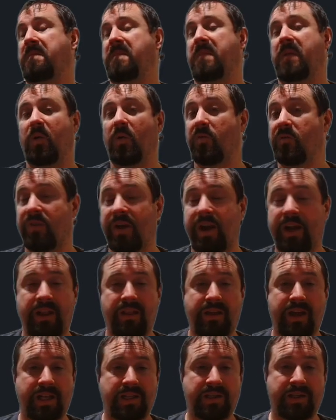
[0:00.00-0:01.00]
already
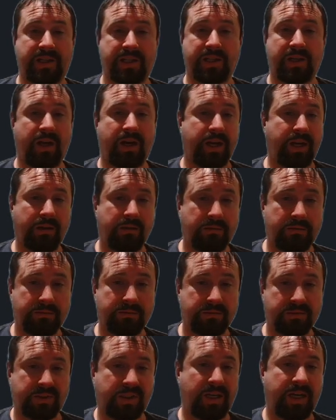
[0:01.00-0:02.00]
that's exciting,
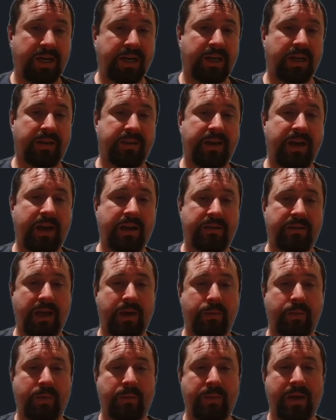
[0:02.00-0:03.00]
right? Like,
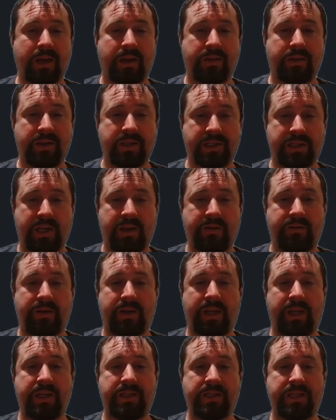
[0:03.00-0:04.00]
that would make this even
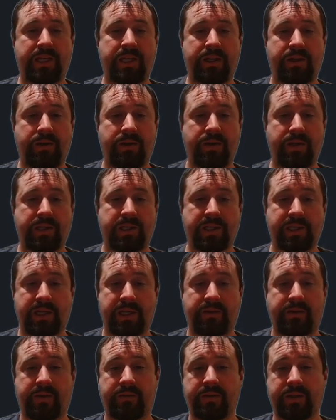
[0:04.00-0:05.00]
easier to use. Instead
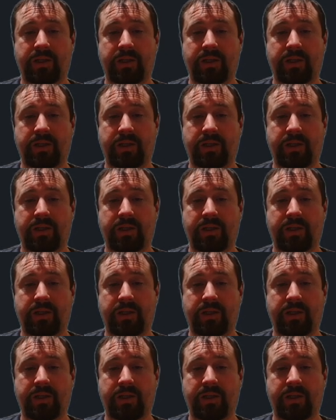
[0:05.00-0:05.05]
of having to